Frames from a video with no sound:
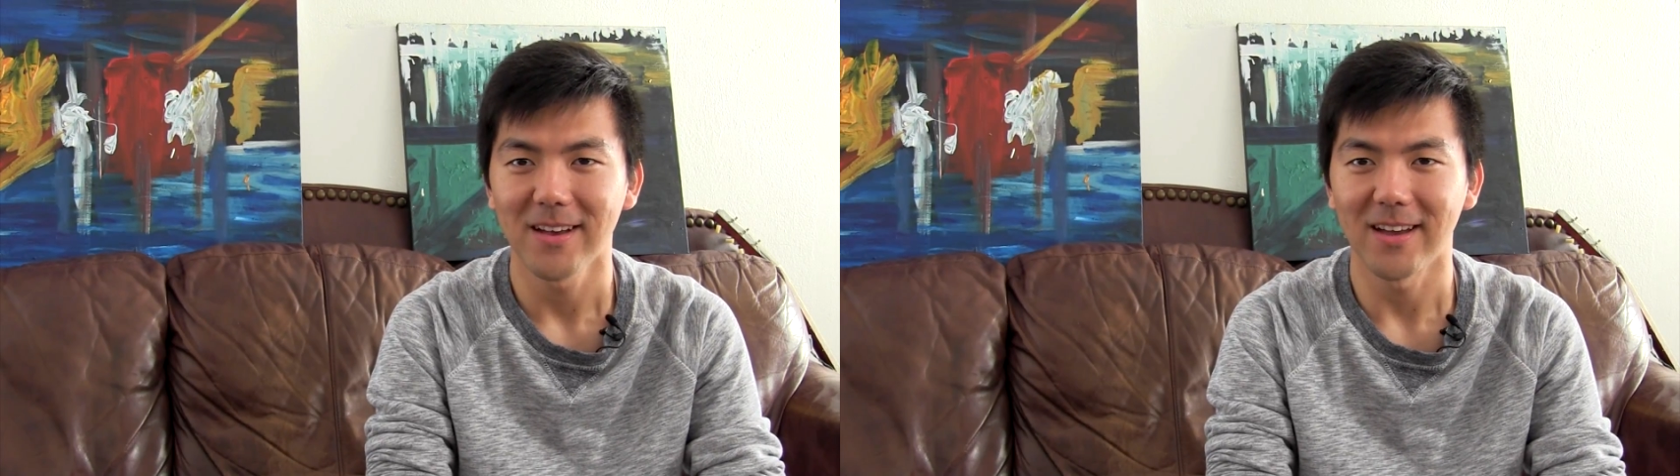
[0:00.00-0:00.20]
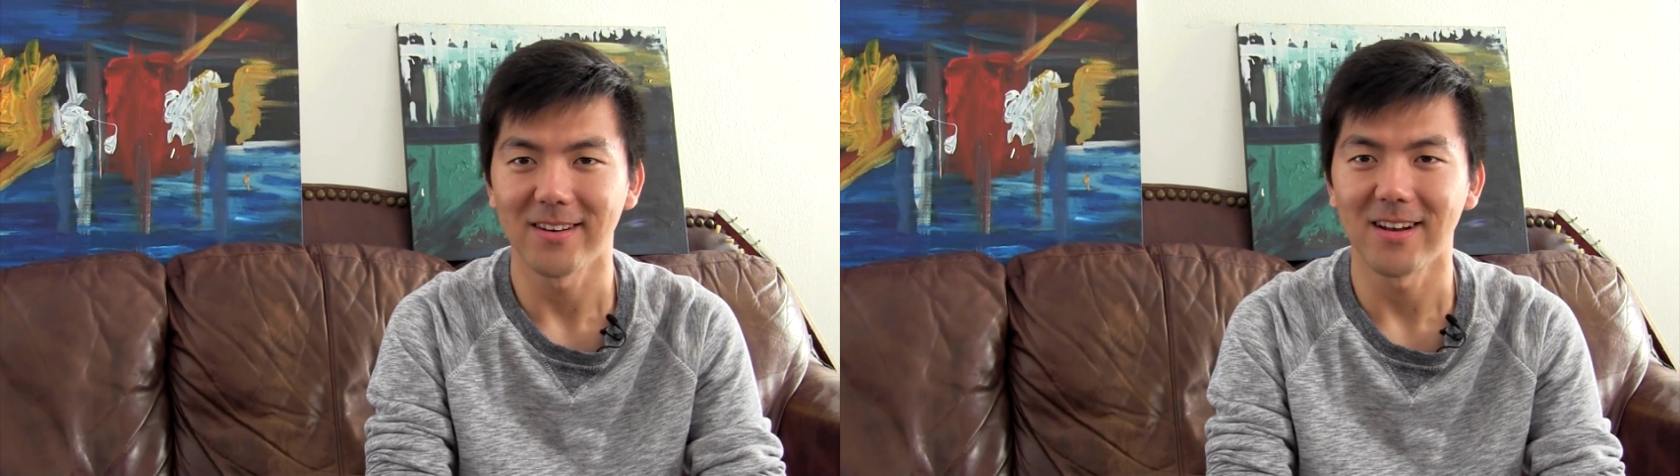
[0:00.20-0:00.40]

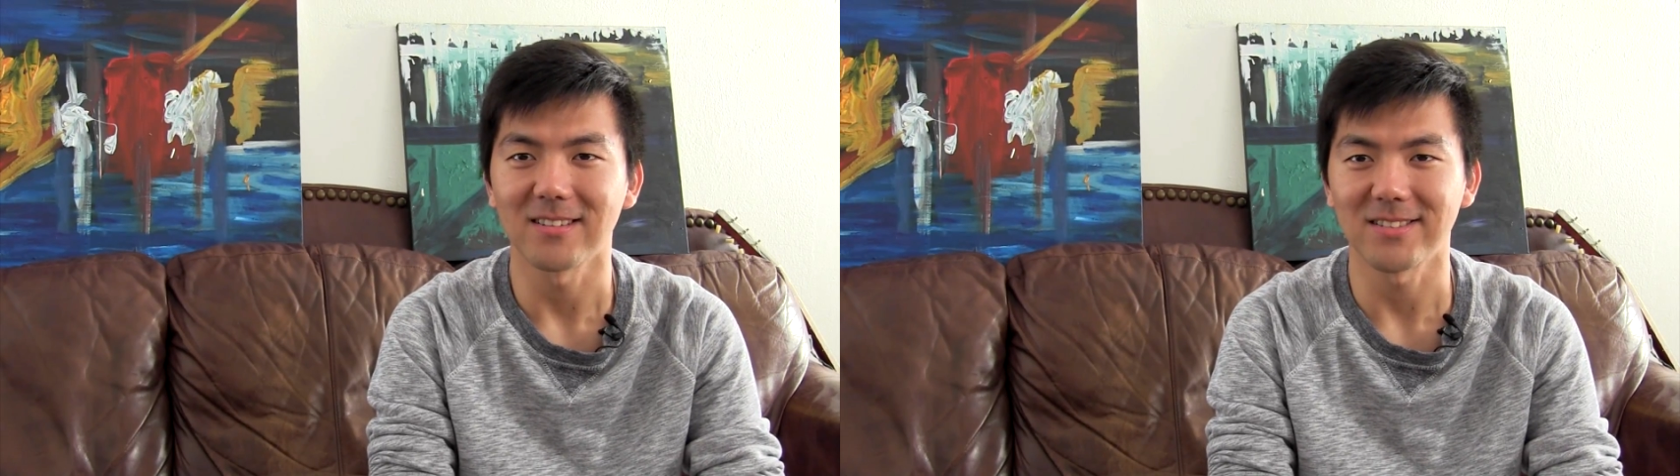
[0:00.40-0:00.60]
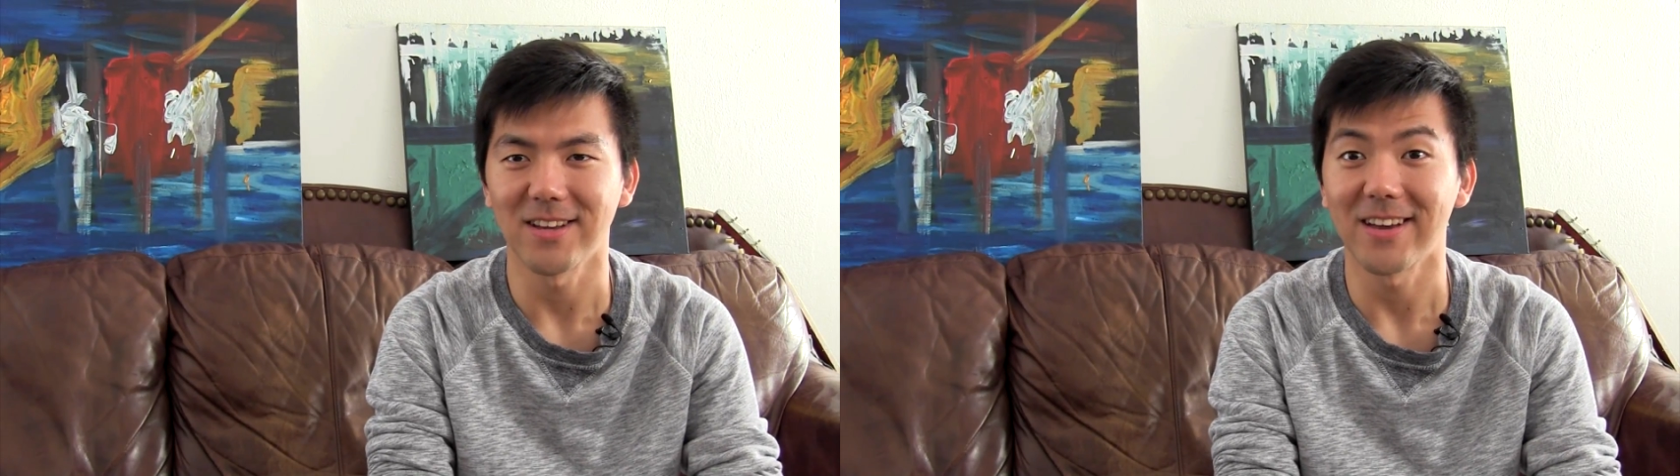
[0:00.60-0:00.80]
and
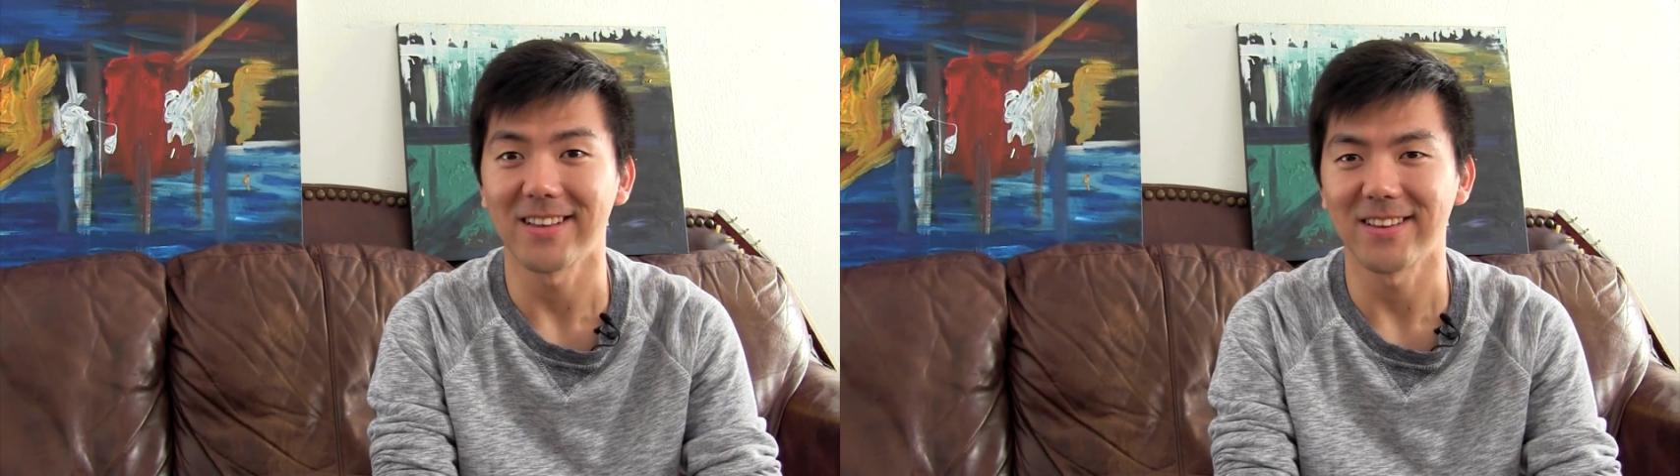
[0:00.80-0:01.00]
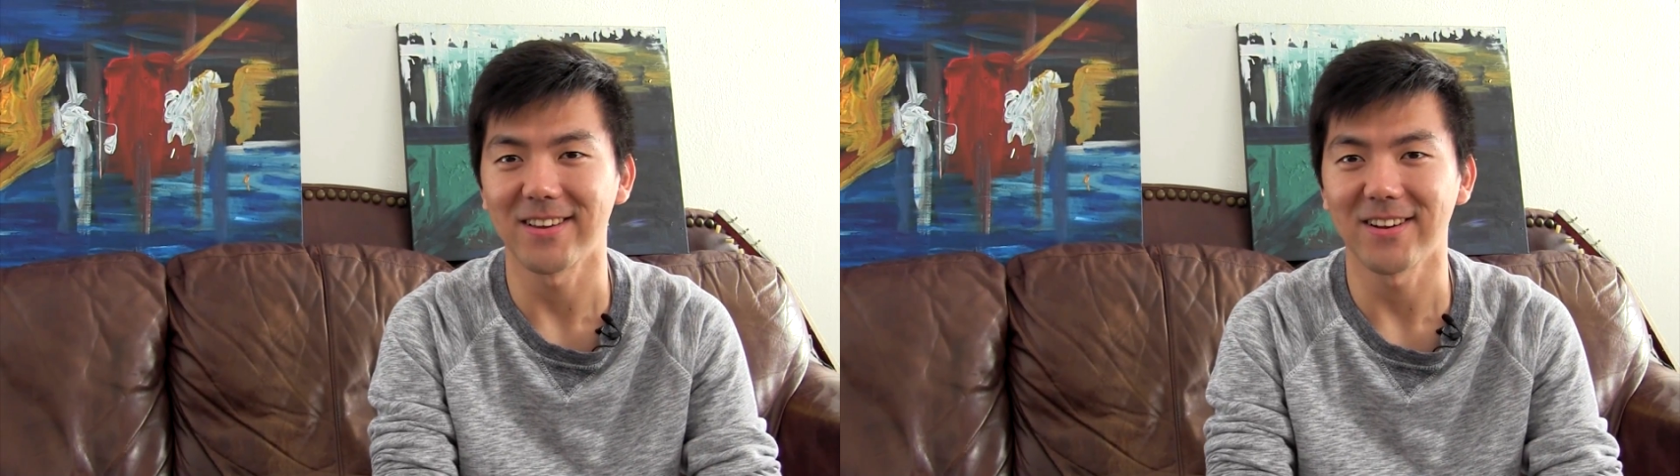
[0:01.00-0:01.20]
not stay
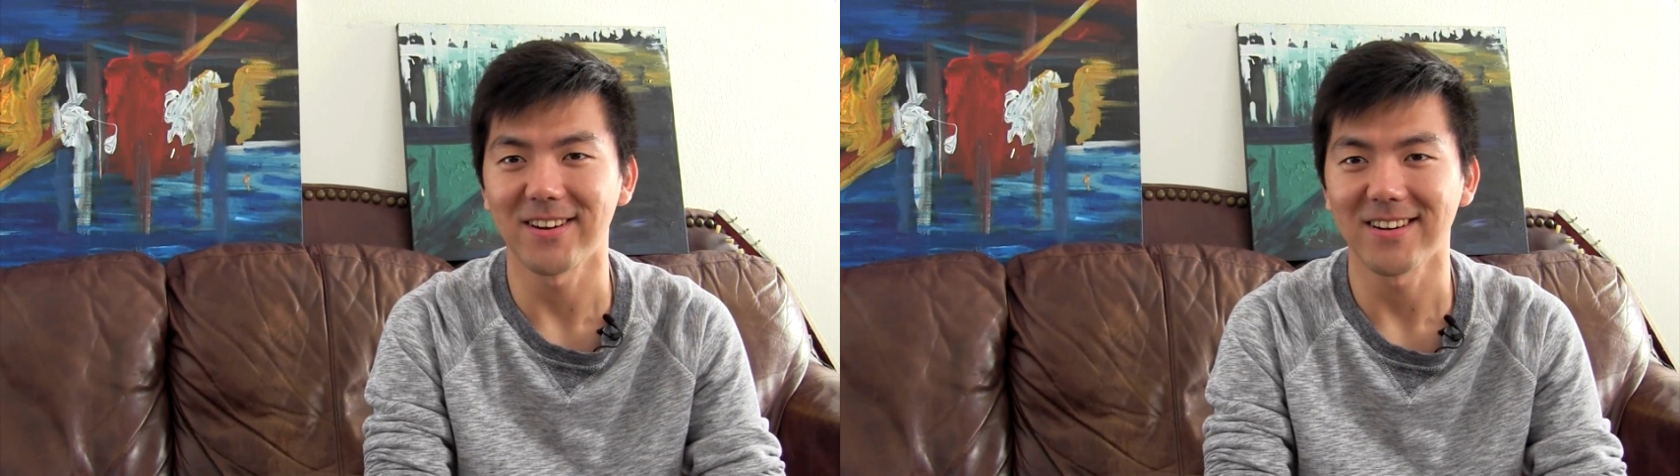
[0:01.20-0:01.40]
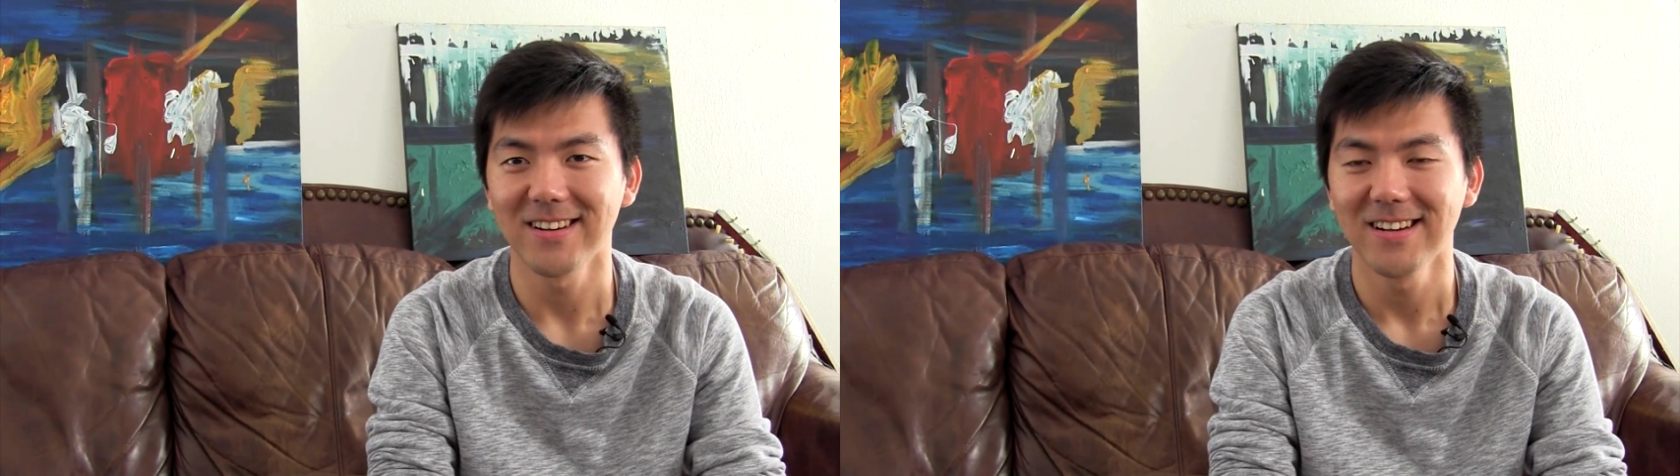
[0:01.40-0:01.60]
in here